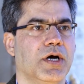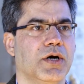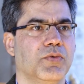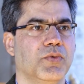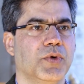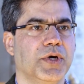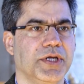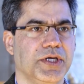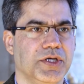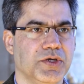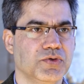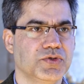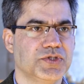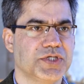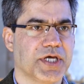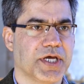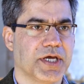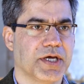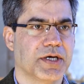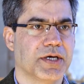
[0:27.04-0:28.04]
were
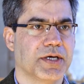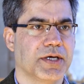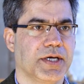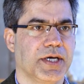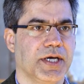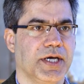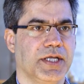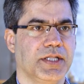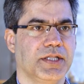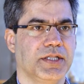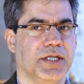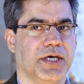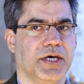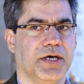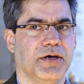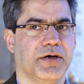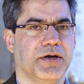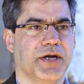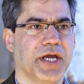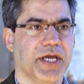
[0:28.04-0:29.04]
using in
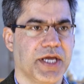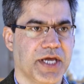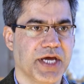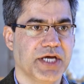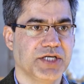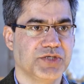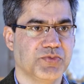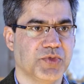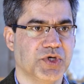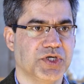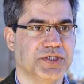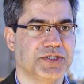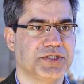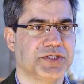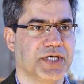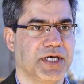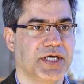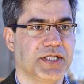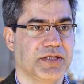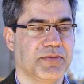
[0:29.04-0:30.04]
their
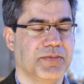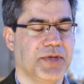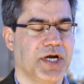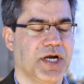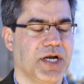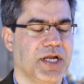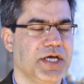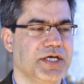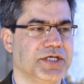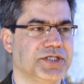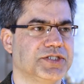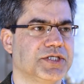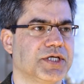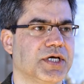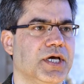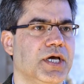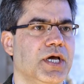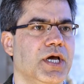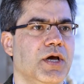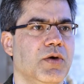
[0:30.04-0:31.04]
engagements in the Middle East
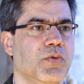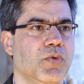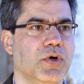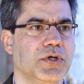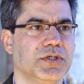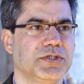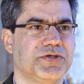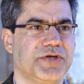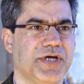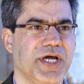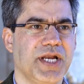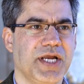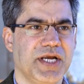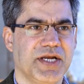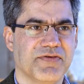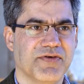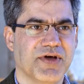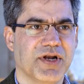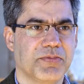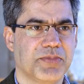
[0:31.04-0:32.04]
was really
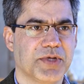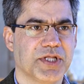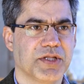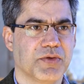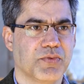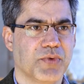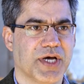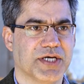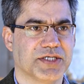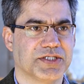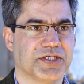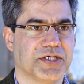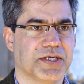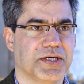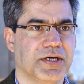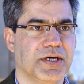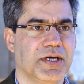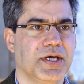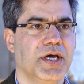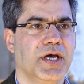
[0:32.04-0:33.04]
developed in the West
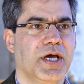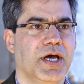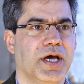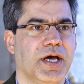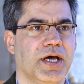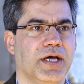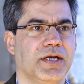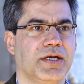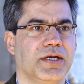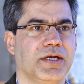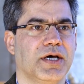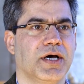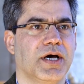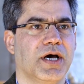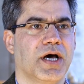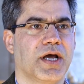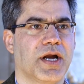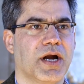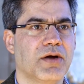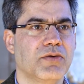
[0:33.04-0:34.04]
and
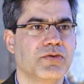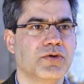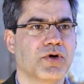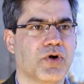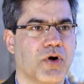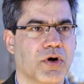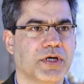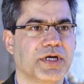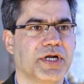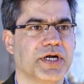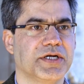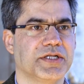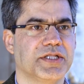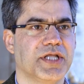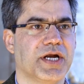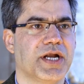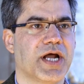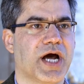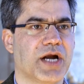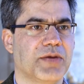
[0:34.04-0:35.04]
around content
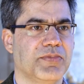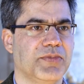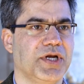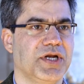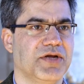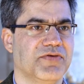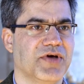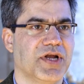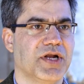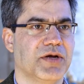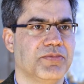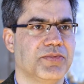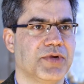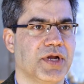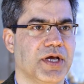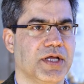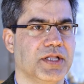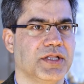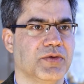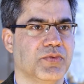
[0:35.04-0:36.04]
that had been developed
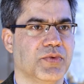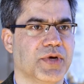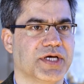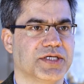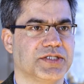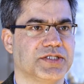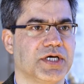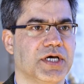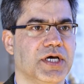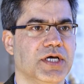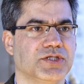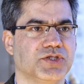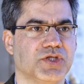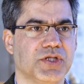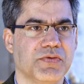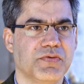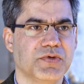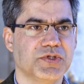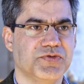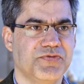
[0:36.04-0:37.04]
in the West. So
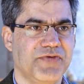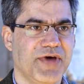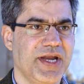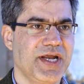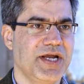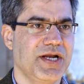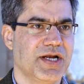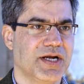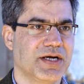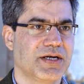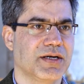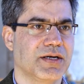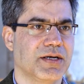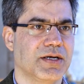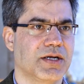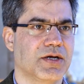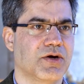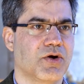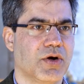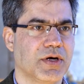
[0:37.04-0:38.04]
there was very
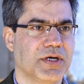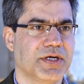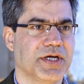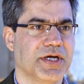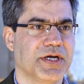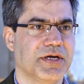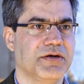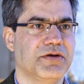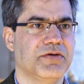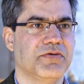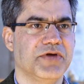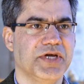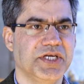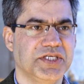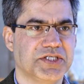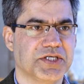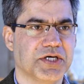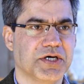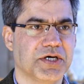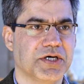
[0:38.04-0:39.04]
little content,
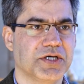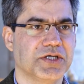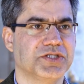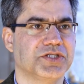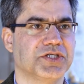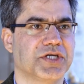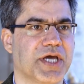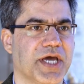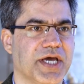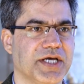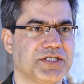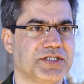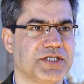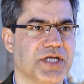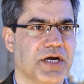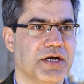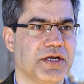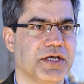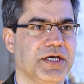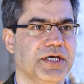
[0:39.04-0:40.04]
research, case
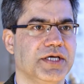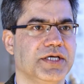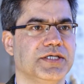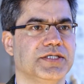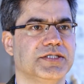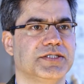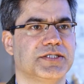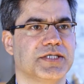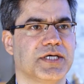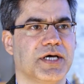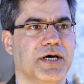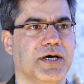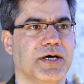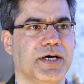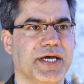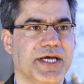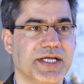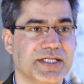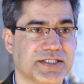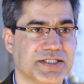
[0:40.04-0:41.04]
studies,
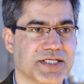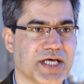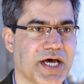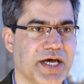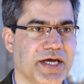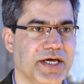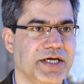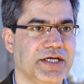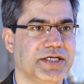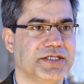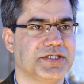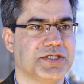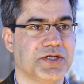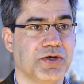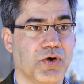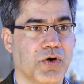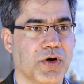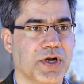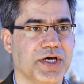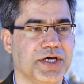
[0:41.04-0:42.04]
insights,
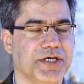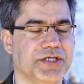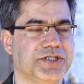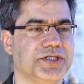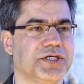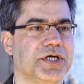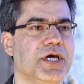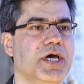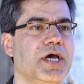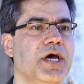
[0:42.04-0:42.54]
knowledge,